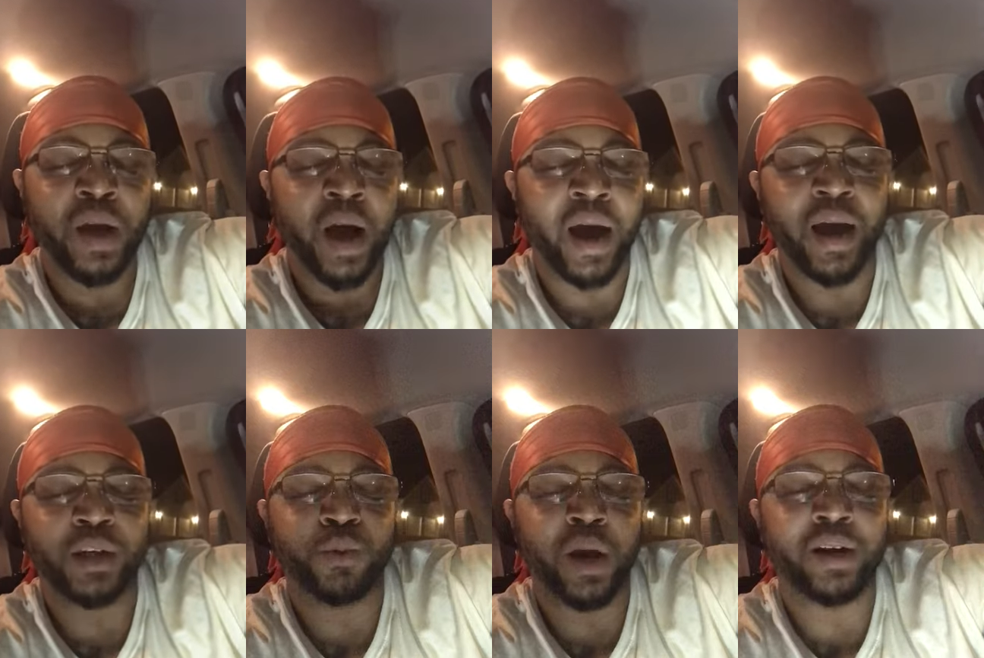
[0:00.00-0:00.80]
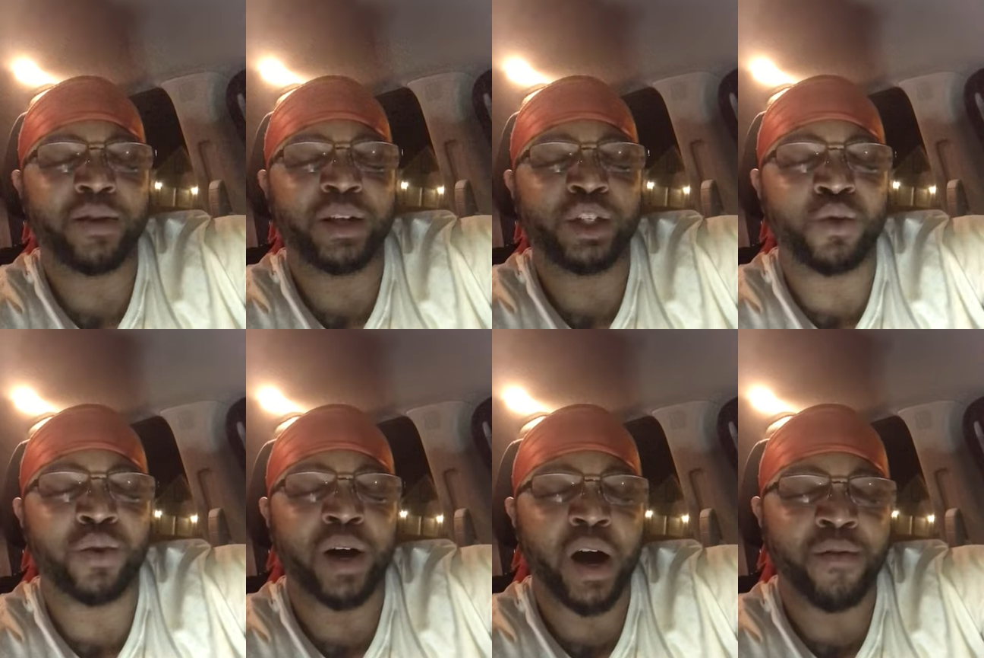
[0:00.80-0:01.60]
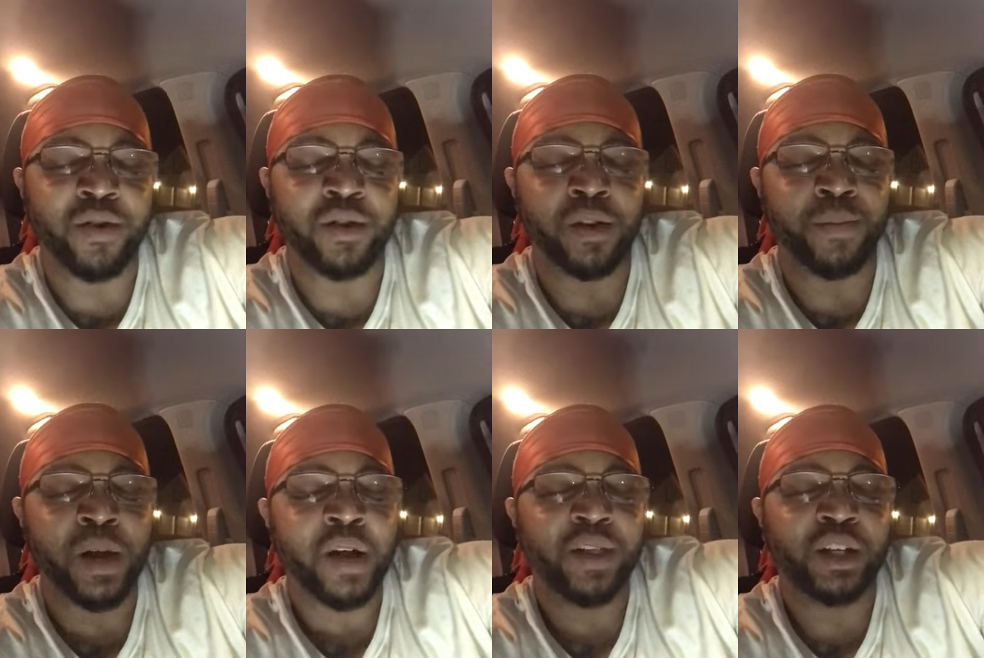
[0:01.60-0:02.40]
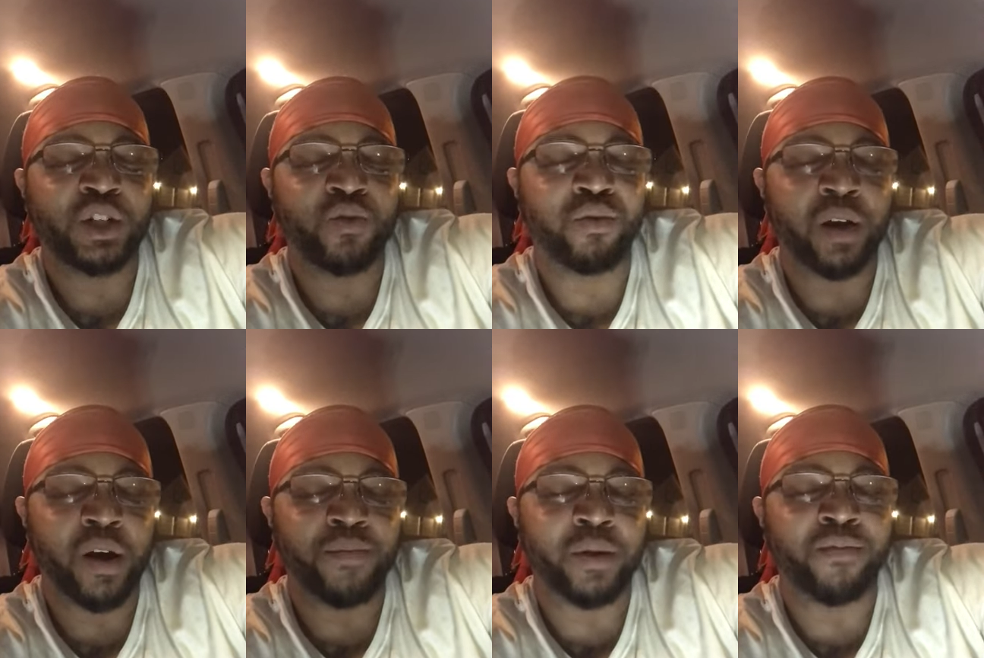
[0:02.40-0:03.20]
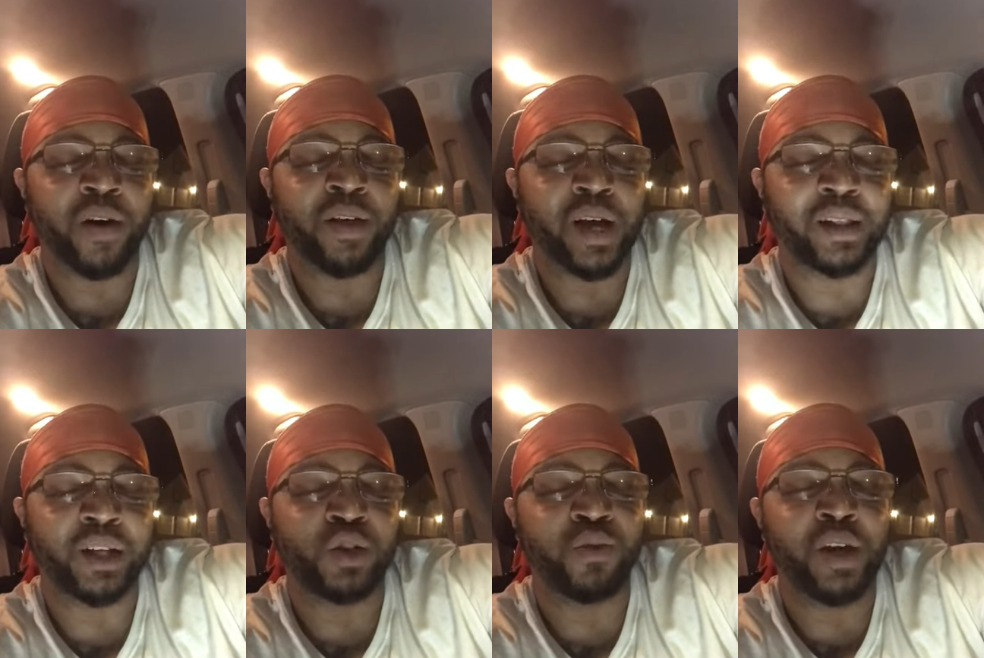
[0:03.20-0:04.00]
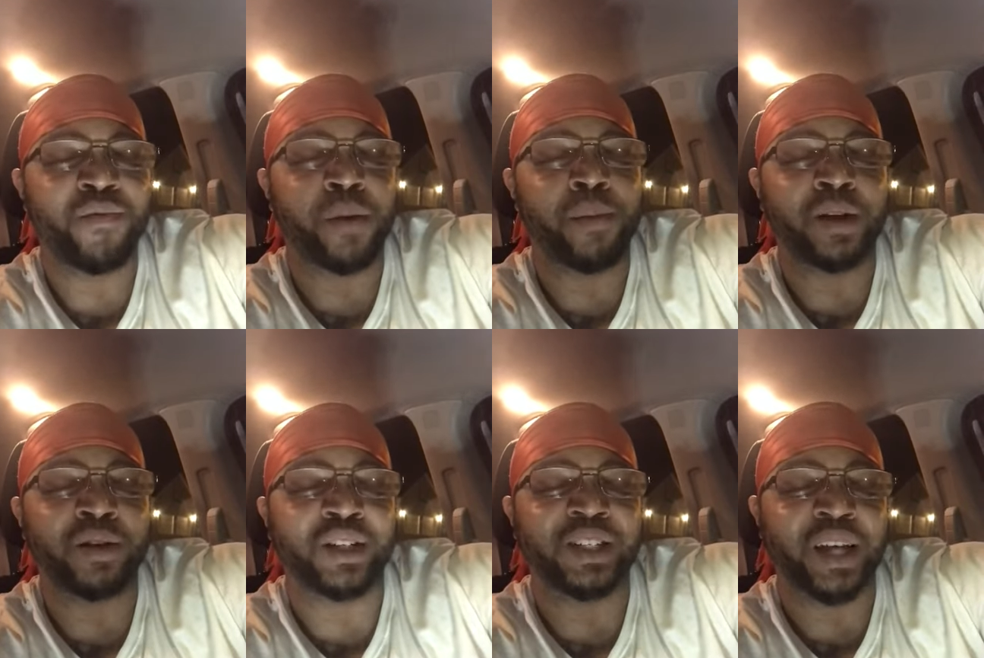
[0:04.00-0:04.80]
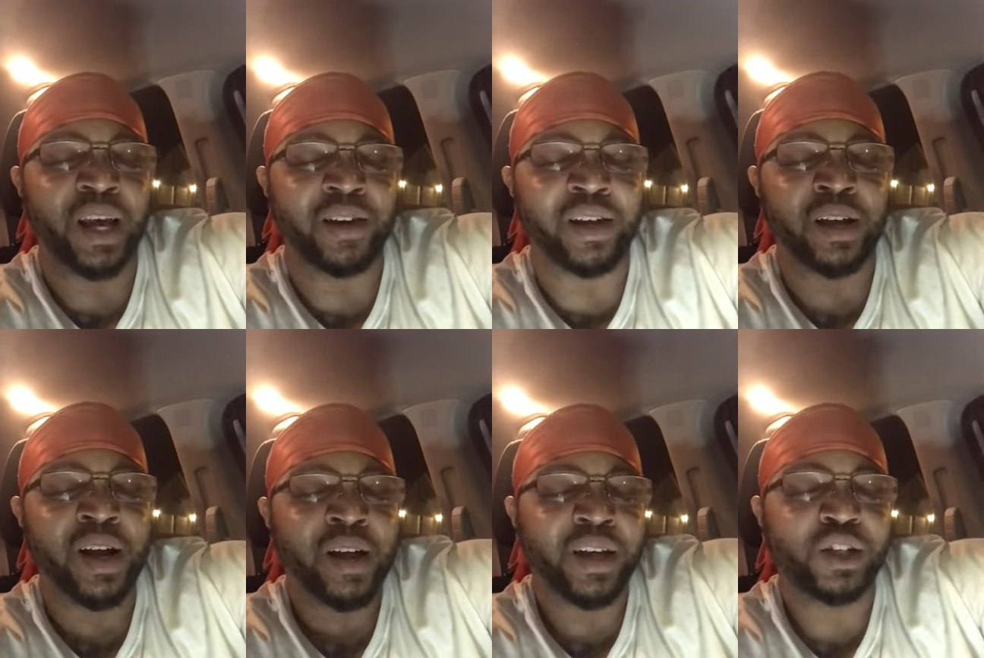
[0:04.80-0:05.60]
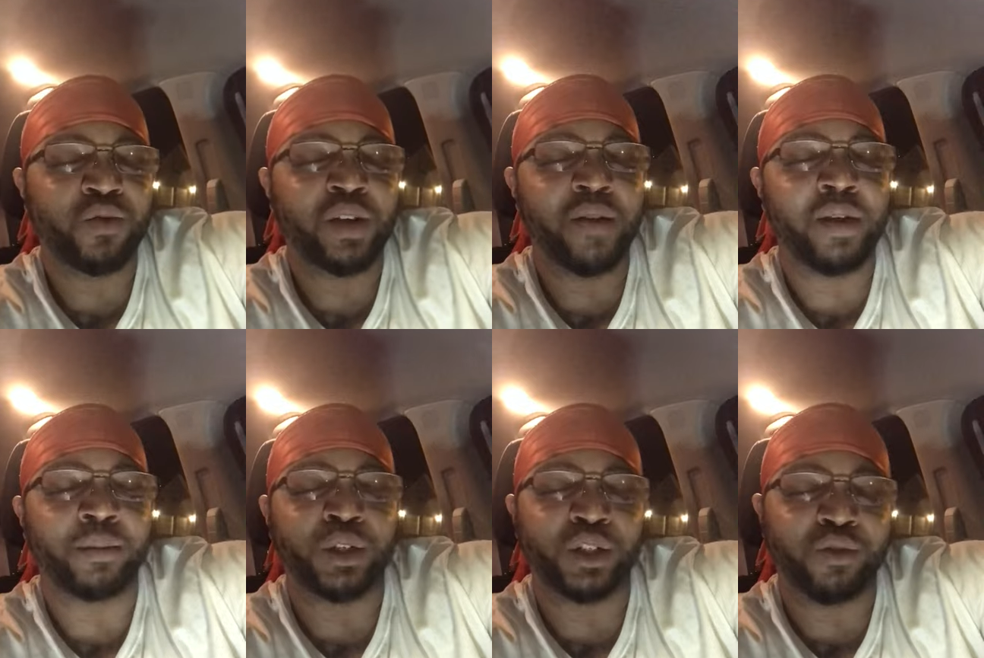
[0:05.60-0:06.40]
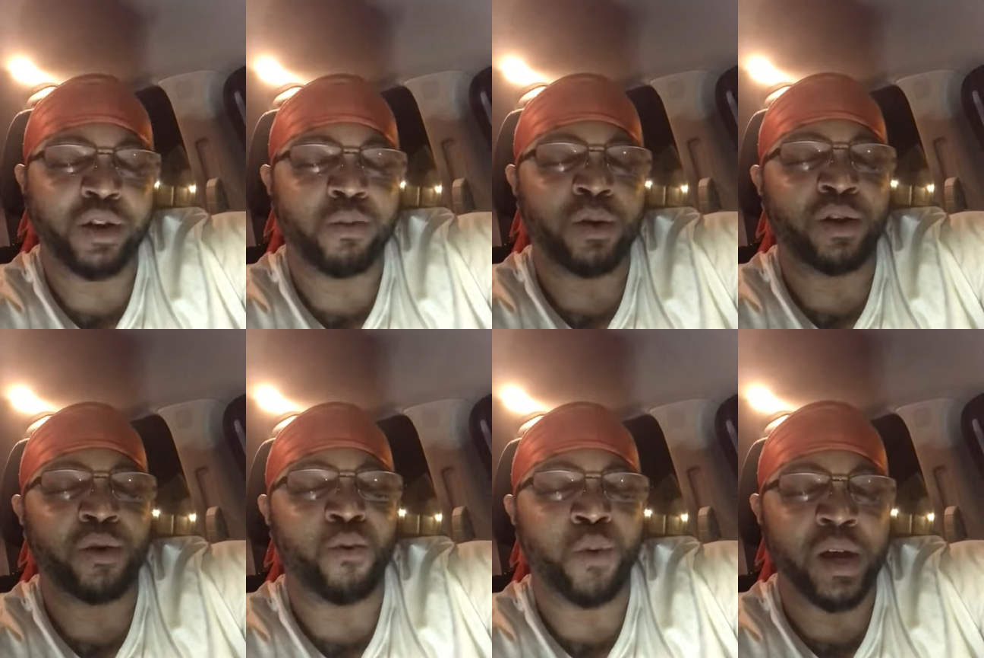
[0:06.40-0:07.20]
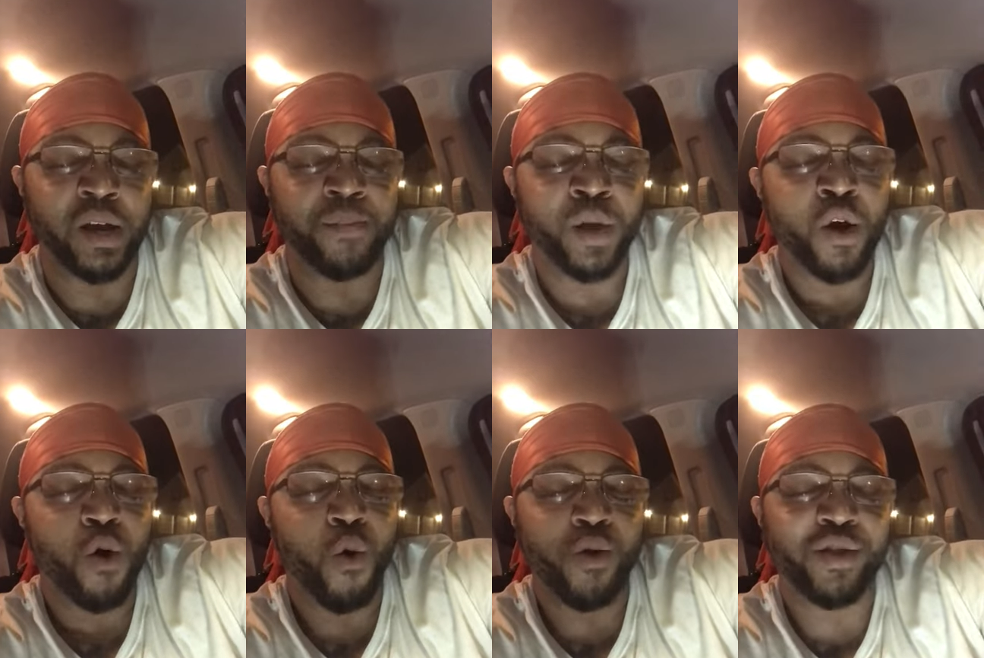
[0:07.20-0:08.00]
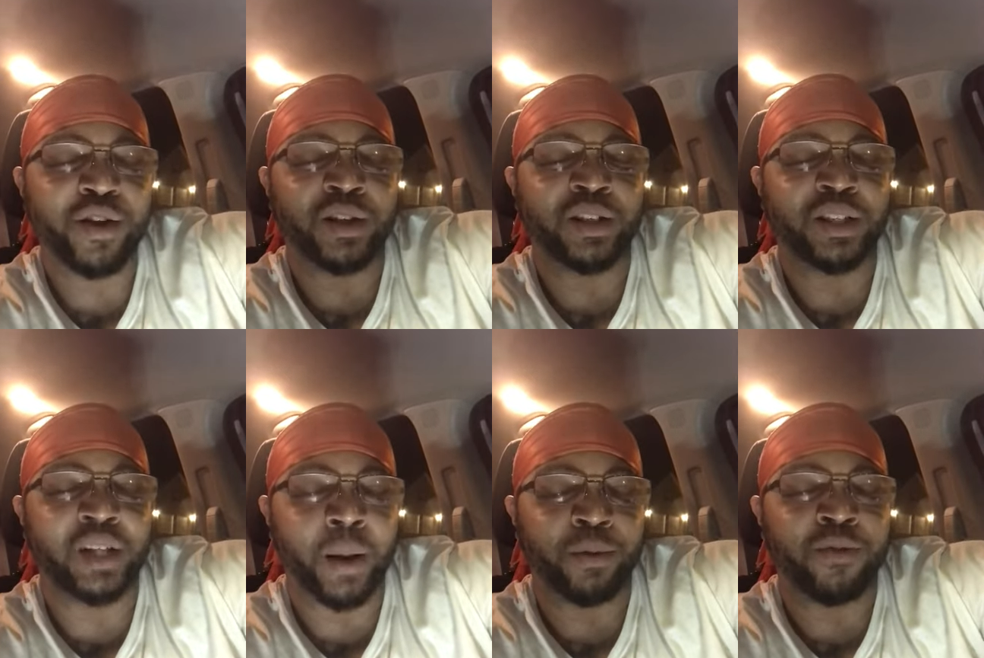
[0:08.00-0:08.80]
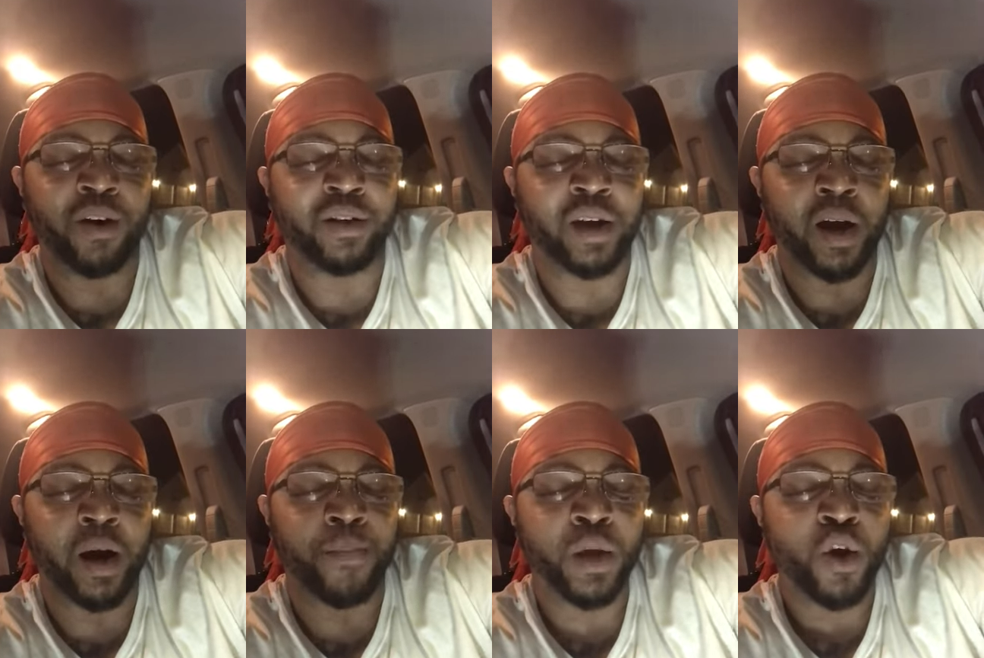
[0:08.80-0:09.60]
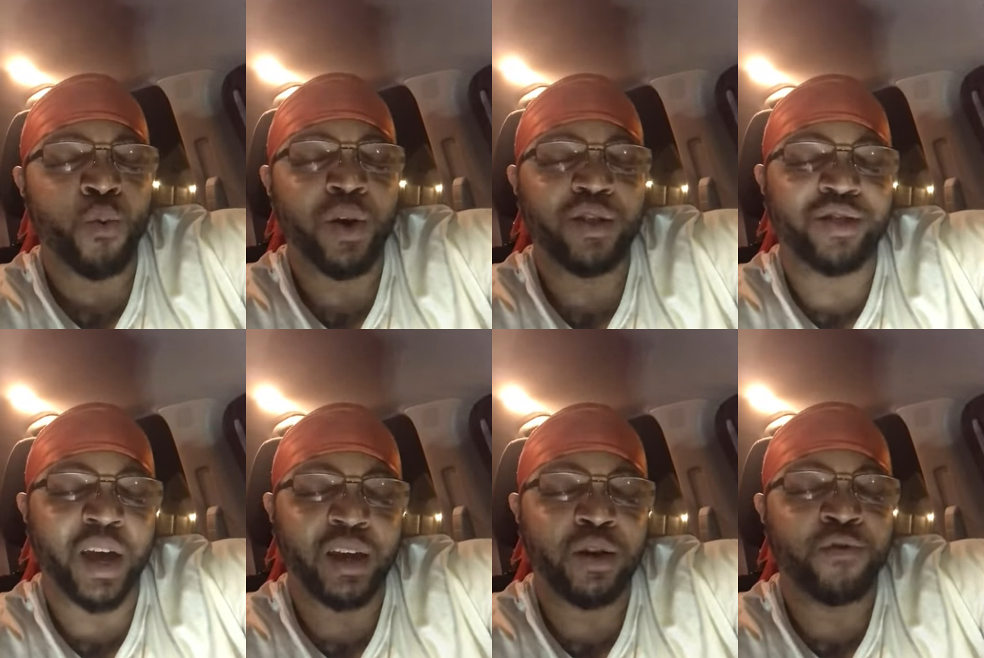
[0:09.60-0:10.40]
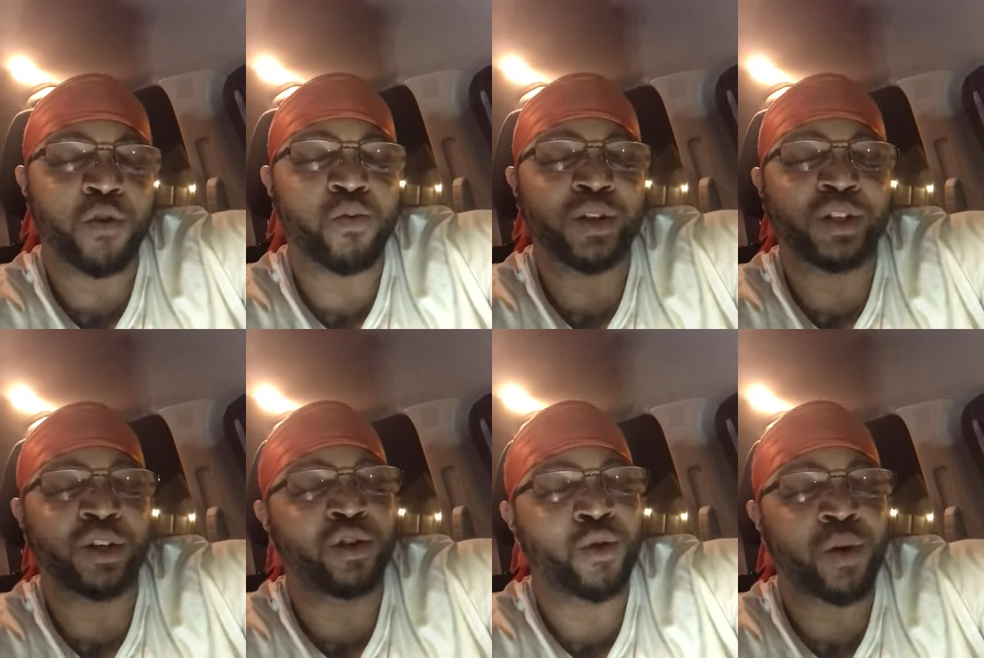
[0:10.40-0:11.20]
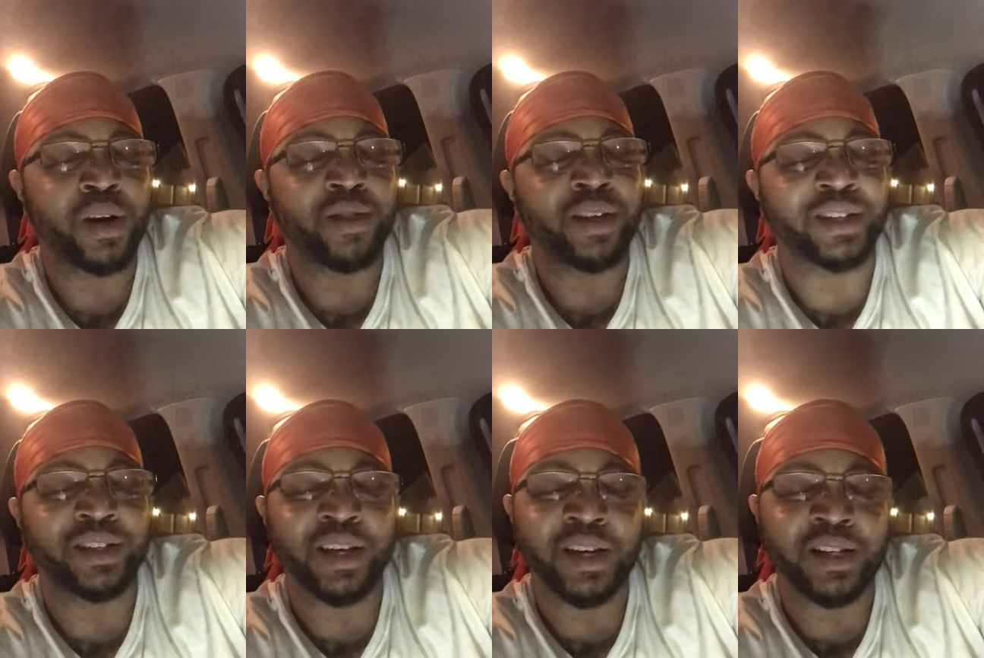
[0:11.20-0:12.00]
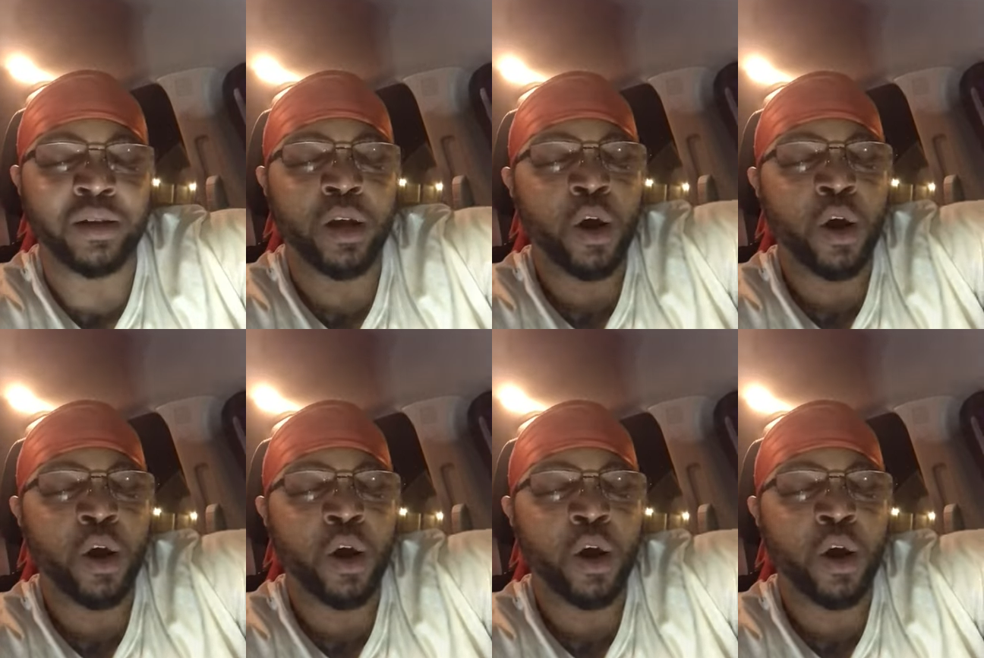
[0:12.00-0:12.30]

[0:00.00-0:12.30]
I ask right now that you cover them, that you love them, Father God, that you give them understanding, that you give them strength where they're weak. Order their steps, Father God. We thank you for what you're doing in this season.